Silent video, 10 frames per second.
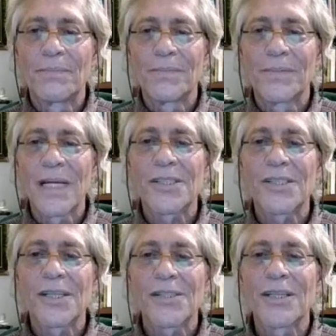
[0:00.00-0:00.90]
that's
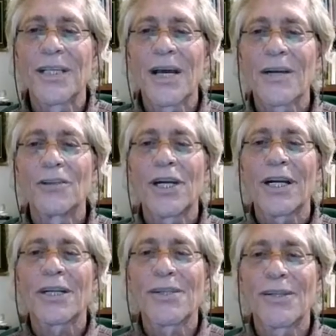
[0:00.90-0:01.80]
just the
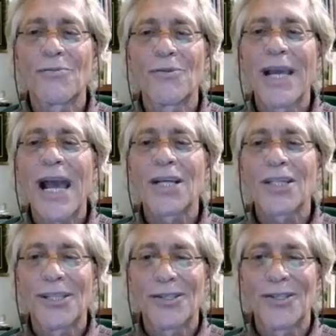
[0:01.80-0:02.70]
energetics and
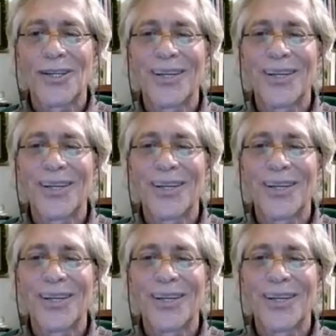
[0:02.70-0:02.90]
reactions,